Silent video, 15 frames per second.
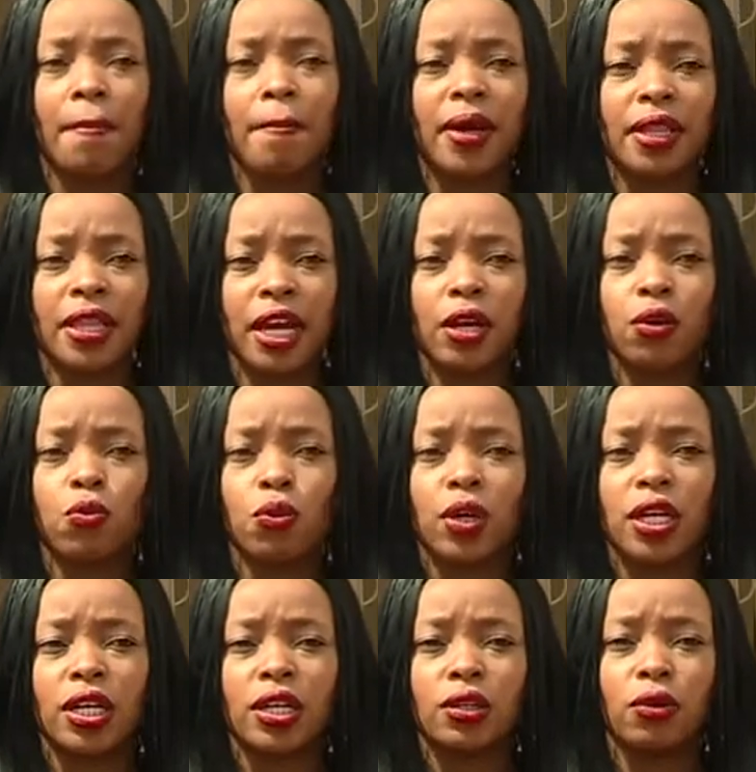But then
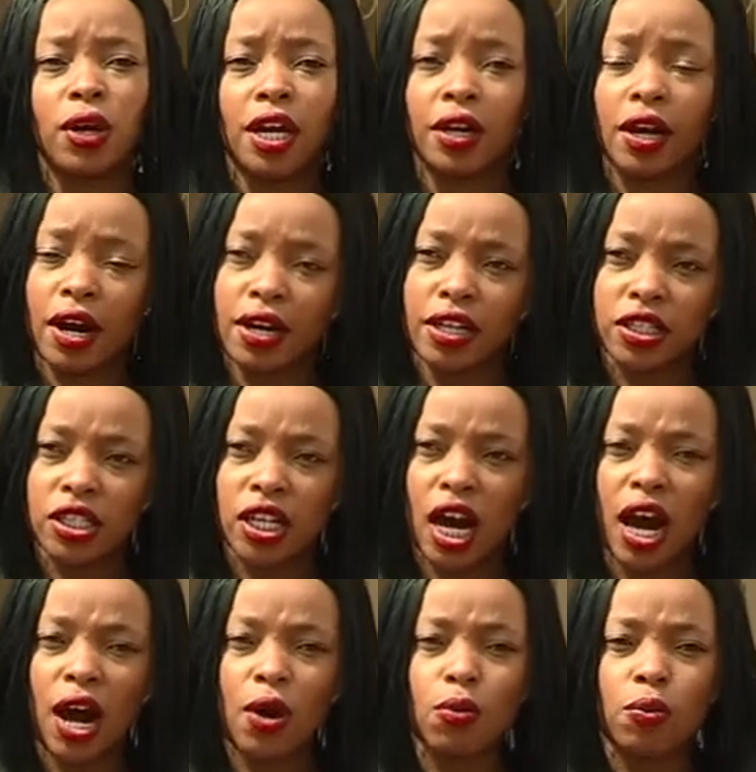we encouraged
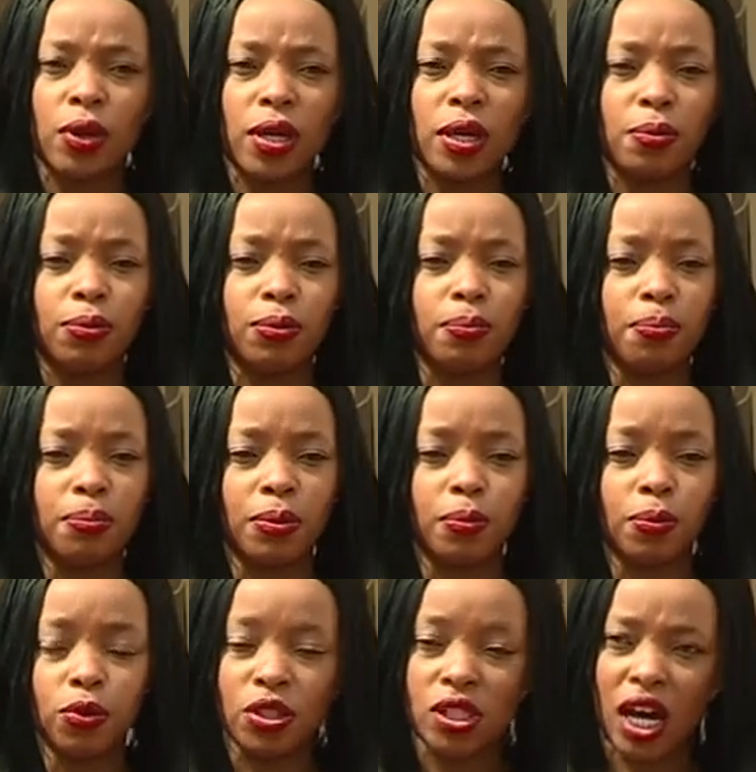her, we
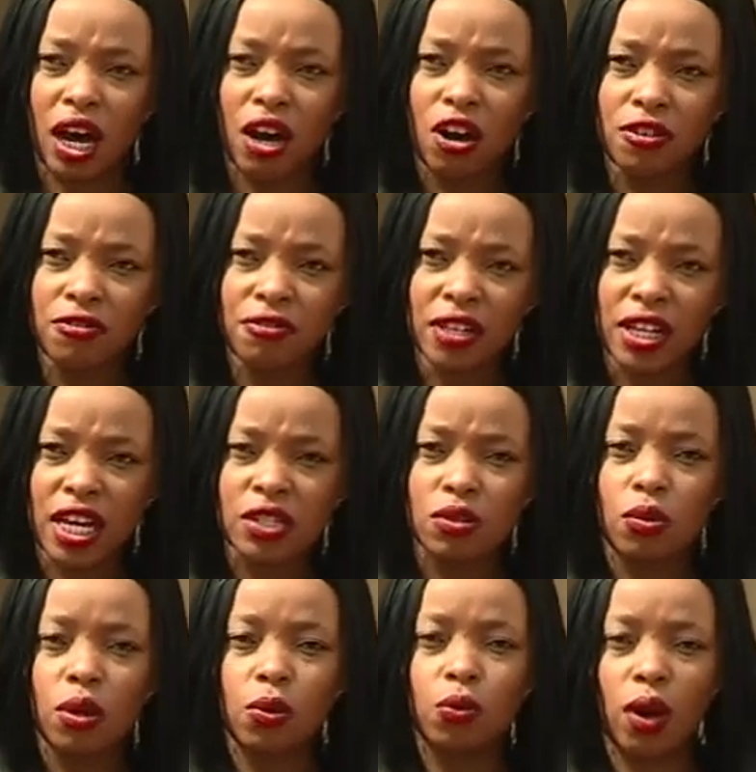boost her confidence
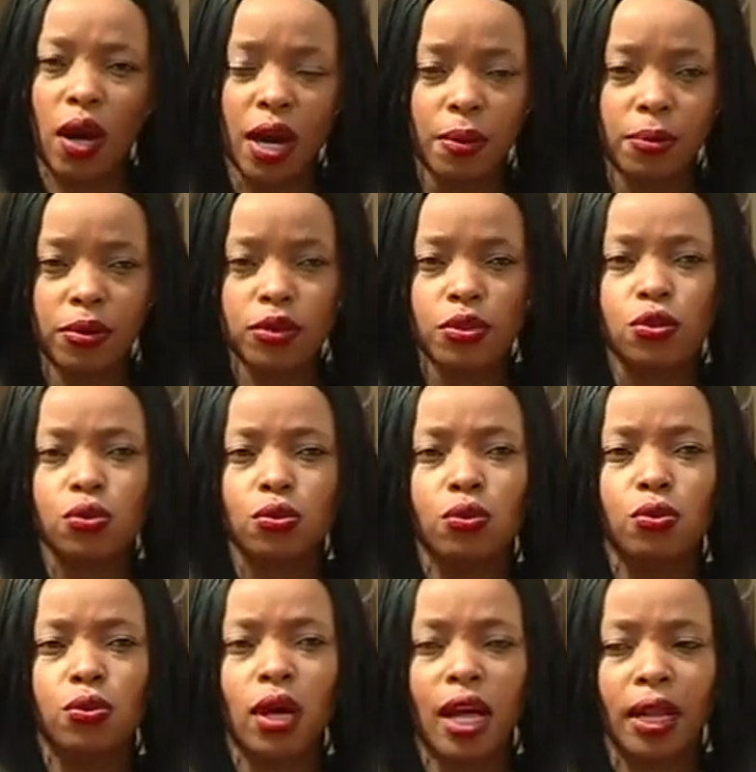when we were able
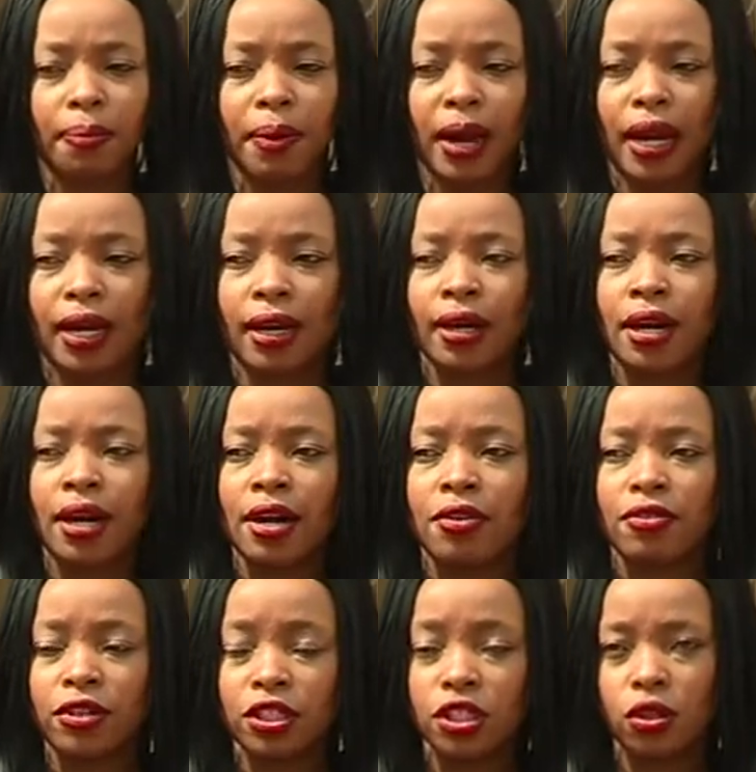to help her
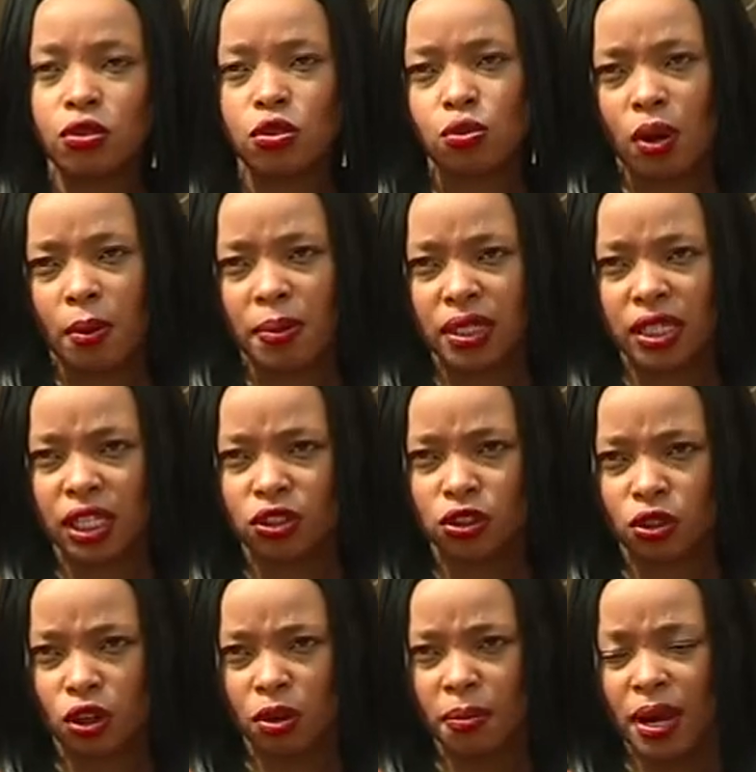reach out to a better
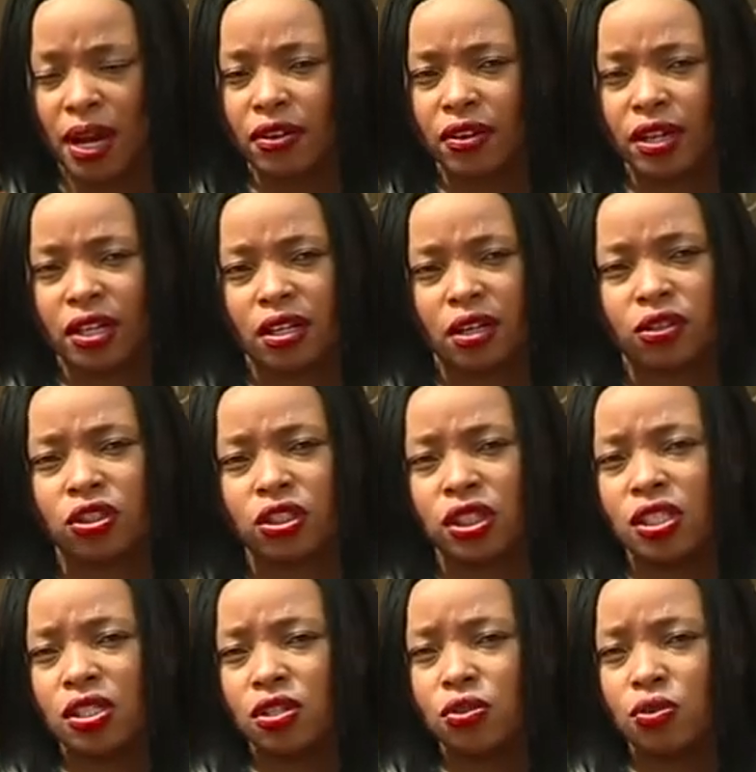job. And right now
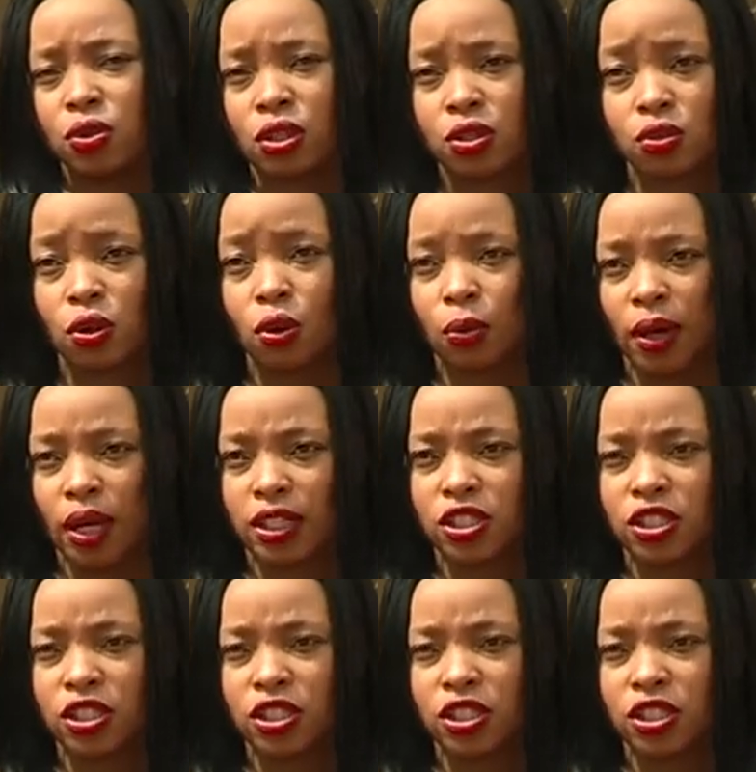she's doing so well.